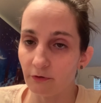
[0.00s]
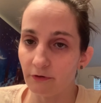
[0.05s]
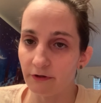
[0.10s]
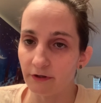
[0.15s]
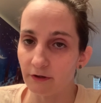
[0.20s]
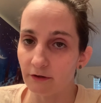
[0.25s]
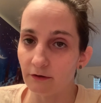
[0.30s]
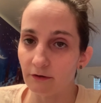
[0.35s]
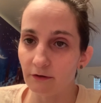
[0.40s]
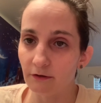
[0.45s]

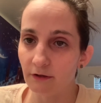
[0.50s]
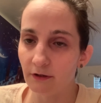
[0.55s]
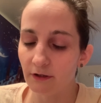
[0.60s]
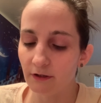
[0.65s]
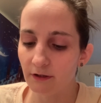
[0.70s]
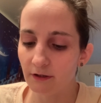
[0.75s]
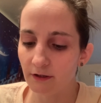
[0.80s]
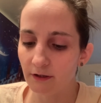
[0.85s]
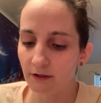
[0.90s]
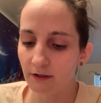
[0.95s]
Hill,
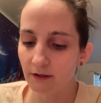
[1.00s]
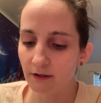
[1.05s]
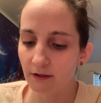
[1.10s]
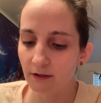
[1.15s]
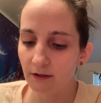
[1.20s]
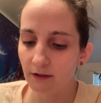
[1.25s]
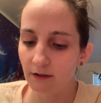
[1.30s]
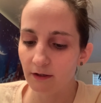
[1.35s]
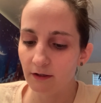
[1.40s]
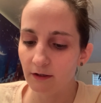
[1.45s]

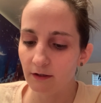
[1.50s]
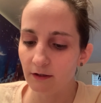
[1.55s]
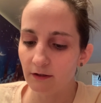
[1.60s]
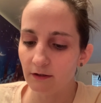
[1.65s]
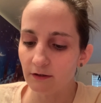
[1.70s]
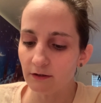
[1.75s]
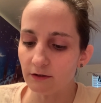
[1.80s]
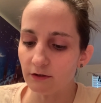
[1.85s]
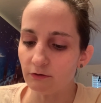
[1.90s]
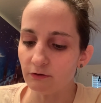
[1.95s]

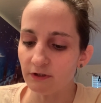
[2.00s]
you